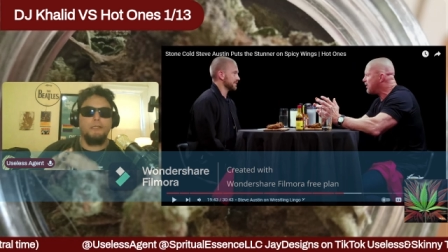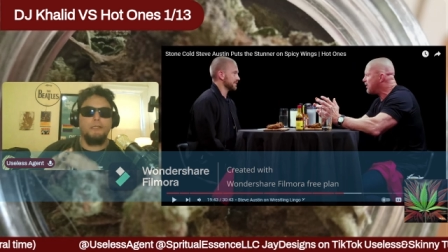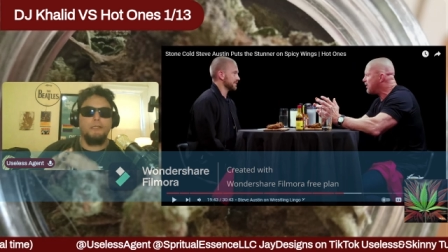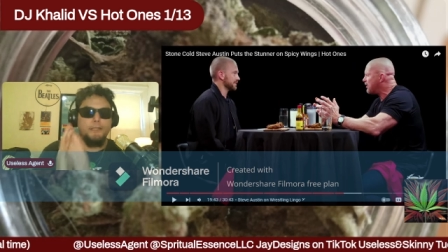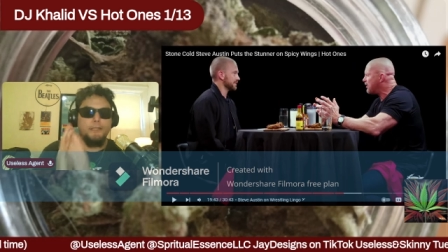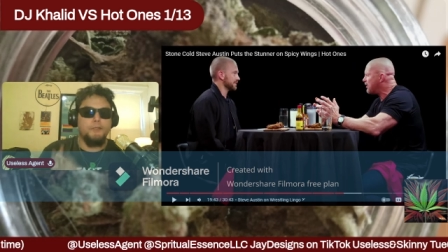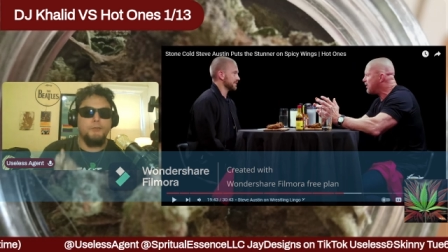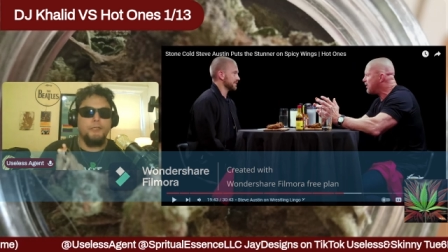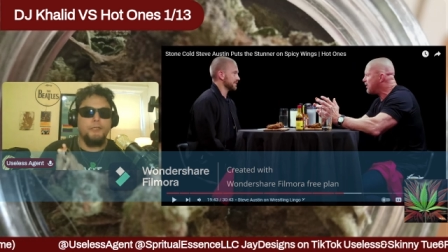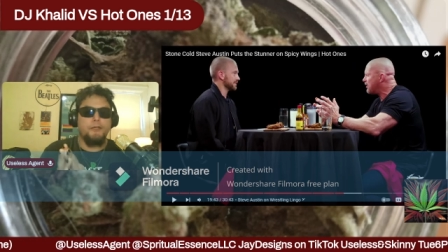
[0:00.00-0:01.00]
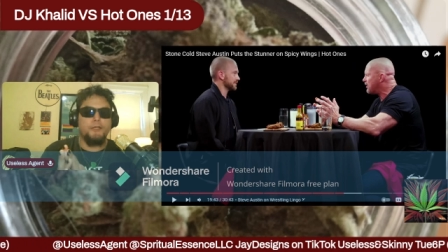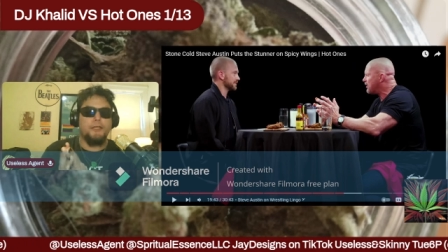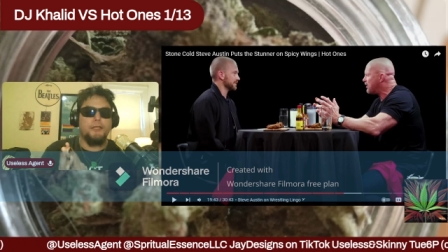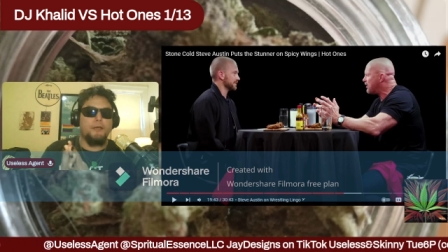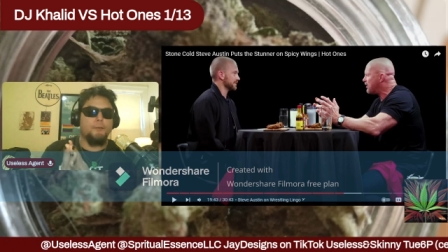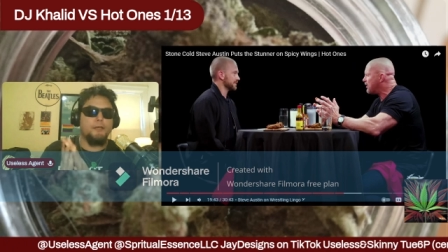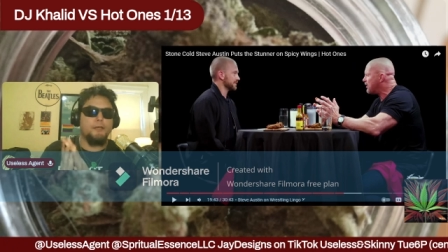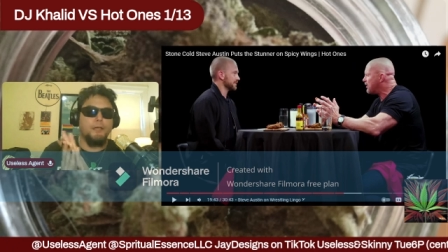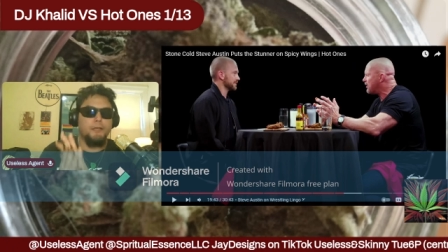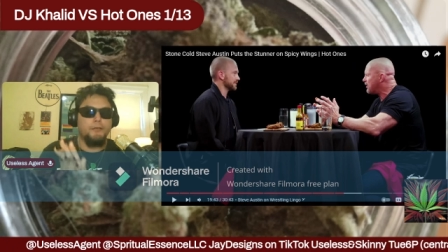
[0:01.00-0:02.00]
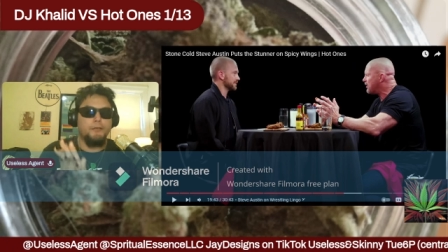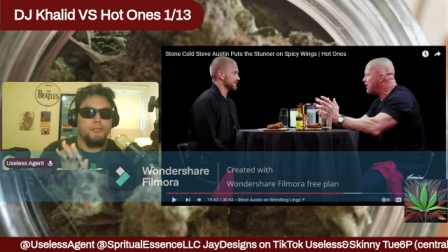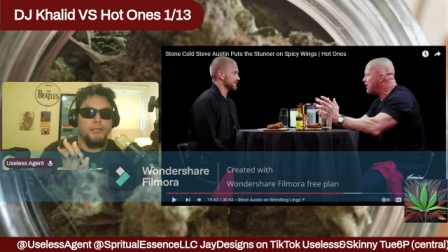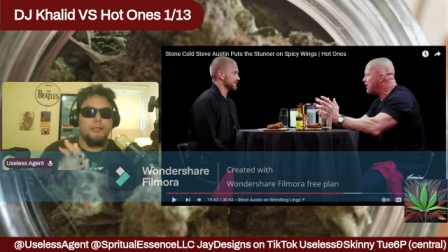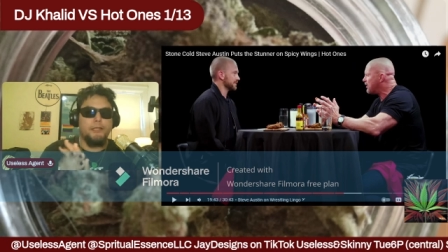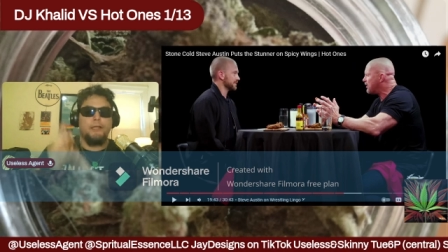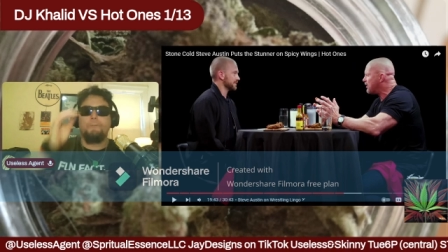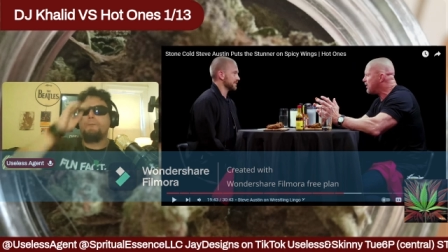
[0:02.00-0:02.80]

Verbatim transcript: it's an esoteric topic. I understand that.